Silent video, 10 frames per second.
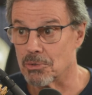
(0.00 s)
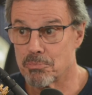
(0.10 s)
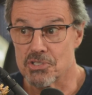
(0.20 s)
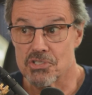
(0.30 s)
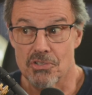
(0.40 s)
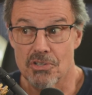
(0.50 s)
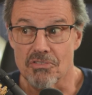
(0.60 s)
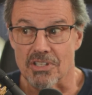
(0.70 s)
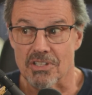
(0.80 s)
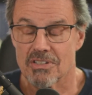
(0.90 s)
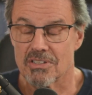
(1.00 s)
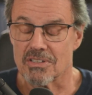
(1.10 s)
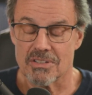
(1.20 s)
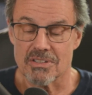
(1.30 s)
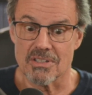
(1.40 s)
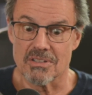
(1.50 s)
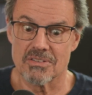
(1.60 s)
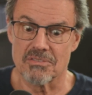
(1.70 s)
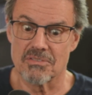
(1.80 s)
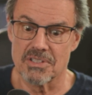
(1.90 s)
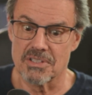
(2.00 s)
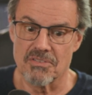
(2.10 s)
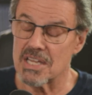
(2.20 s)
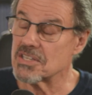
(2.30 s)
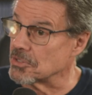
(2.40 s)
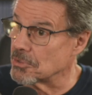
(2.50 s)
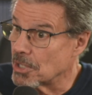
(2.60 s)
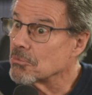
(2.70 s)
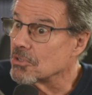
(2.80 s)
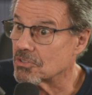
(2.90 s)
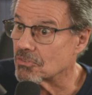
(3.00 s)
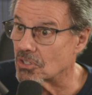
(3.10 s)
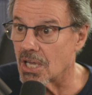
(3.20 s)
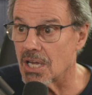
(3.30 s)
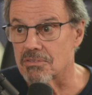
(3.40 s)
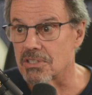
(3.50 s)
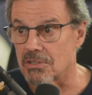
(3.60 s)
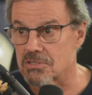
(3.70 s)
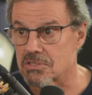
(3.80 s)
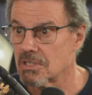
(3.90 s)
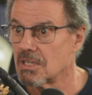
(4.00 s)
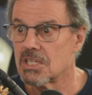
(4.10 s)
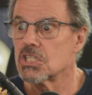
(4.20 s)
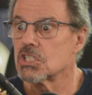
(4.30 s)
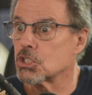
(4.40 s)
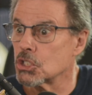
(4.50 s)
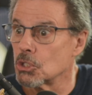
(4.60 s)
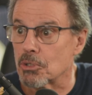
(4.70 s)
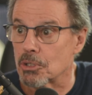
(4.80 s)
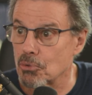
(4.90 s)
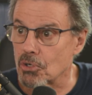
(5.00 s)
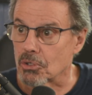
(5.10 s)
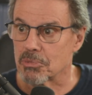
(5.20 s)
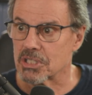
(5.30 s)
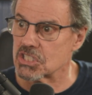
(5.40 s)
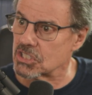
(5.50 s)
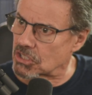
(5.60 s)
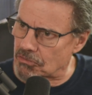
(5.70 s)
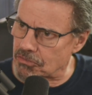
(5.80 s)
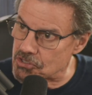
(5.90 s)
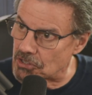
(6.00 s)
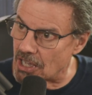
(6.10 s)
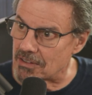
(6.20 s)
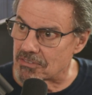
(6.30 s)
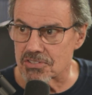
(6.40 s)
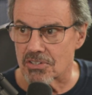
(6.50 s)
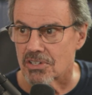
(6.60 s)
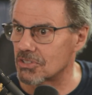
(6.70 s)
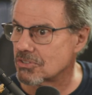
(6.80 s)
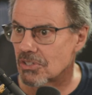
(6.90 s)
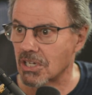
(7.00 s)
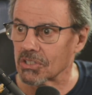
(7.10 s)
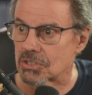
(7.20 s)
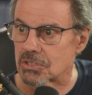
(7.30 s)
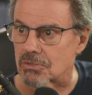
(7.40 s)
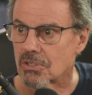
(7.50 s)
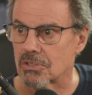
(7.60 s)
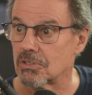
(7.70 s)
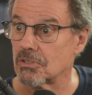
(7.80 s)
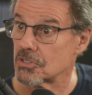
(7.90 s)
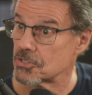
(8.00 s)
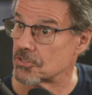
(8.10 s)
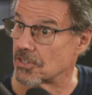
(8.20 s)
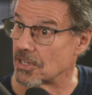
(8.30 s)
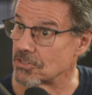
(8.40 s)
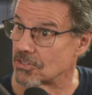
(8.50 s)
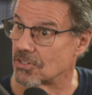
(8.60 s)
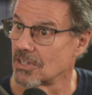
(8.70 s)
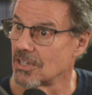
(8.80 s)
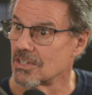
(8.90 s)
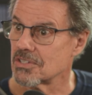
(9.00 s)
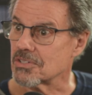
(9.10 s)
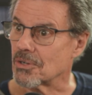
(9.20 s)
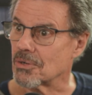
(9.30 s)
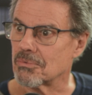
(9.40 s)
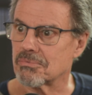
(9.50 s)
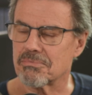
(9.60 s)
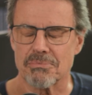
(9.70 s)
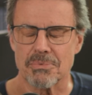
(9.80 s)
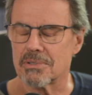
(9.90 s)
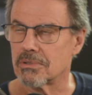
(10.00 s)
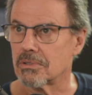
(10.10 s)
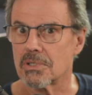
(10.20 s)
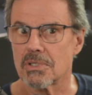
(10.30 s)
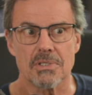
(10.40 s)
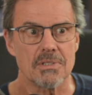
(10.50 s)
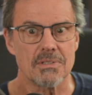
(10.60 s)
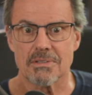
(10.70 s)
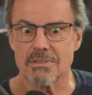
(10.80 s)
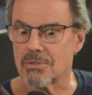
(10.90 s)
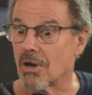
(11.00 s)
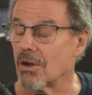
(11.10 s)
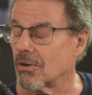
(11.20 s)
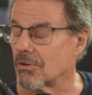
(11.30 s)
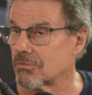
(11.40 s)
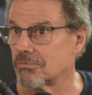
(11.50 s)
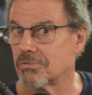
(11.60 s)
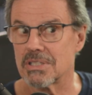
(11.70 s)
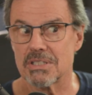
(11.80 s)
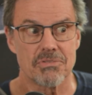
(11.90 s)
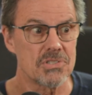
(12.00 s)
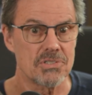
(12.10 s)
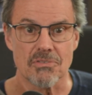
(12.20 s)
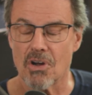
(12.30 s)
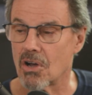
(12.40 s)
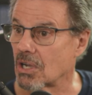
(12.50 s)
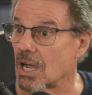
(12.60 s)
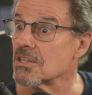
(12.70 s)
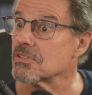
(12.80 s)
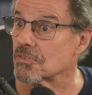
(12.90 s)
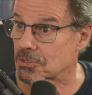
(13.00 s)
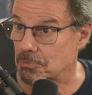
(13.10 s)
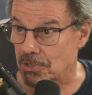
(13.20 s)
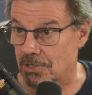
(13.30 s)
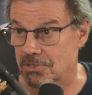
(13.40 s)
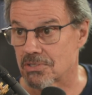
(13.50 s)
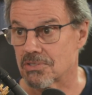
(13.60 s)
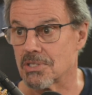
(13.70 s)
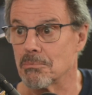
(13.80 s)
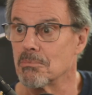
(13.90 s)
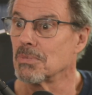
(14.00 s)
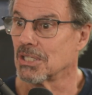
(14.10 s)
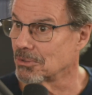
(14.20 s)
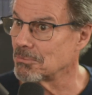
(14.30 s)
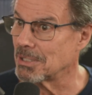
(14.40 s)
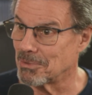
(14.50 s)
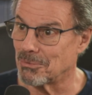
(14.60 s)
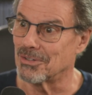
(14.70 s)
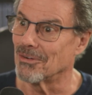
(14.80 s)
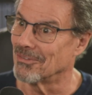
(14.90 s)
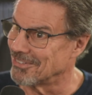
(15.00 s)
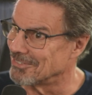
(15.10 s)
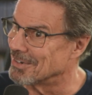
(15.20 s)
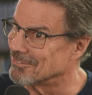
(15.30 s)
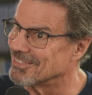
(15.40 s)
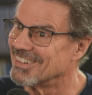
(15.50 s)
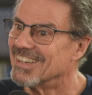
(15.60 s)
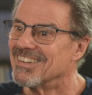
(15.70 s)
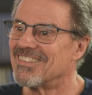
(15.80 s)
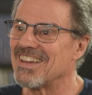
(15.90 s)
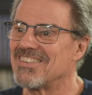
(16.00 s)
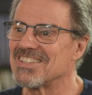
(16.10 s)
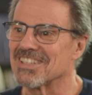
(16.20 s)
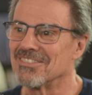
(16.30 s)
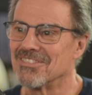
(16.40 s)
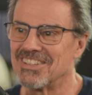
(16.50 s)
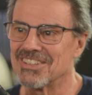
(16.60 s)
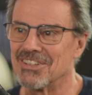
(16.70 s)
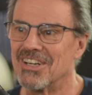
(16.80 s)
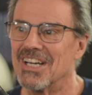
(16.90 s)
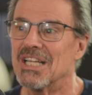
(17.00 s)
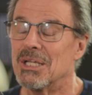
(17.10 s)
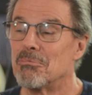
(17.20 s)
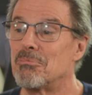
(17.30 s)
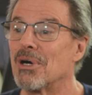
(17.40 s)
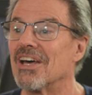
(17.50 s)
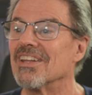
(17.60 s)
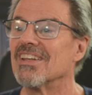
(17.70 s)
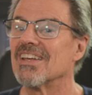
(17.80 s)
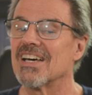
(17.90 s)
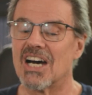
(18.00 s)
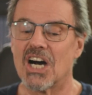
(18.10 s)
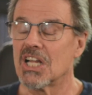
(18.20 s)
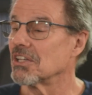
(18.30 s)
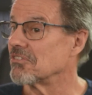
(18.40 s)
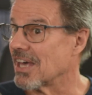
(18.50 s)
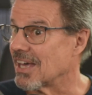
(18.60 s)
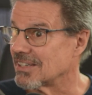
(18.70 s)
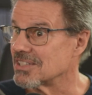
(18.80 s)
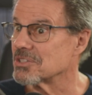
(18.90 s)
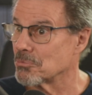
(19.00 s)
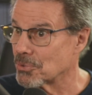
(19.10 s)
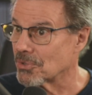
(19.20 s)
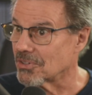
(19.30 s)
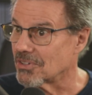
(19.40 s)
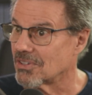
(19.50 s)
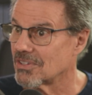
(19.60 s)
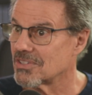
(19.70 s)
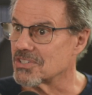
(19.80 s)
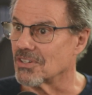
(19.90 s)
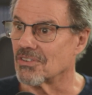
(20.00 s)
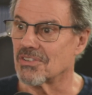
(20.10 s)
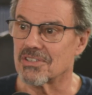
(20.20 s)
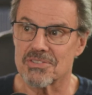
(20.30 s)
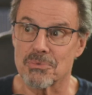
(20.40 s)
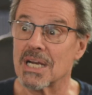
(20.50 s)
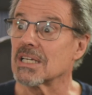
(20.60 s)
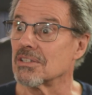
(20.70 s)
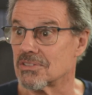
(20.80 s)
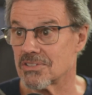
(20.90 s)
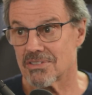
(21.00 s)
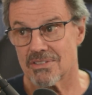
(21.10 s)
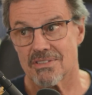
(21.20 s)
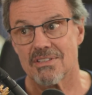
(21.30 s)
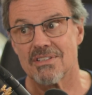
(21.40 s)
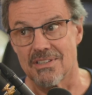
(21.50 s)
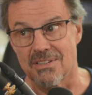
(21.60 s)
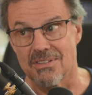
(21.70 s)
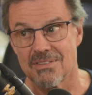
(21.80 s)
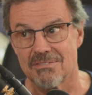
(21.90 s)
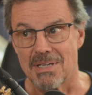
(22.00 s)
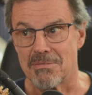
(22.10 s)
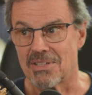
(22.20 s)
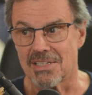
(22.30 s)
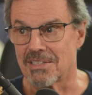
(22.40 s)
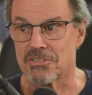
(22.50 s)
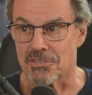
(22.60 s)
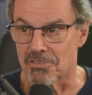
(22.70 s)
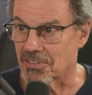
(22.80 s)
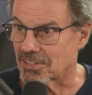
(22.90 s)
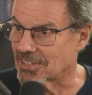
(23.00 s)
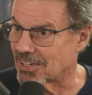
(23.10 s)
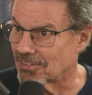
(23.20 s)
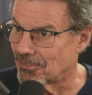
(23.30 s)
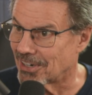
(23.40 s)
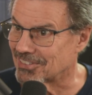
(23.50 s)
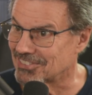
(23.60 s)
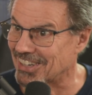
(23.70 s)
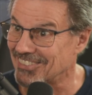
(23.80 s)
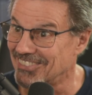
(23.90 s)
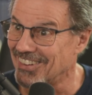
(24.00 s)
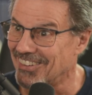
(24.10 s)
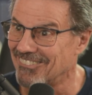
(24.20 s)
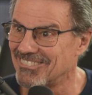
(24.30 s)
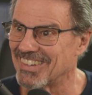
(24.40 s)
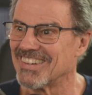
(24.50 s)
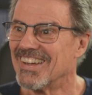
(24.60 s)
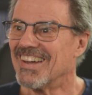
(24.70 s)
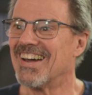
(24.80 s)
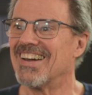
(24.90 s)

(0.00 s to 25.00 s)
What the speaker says: So preserving the events and the memories of our lives here is super important, because this is our first life. This is our introduction to our universe ascension. So we learn and grow by the virtue of all kinds of experiences. Some, maybe we don't want to remember, maybe some we do, but all of that is important. So there's records, maybe they leave certain things out of the records. I don't know. But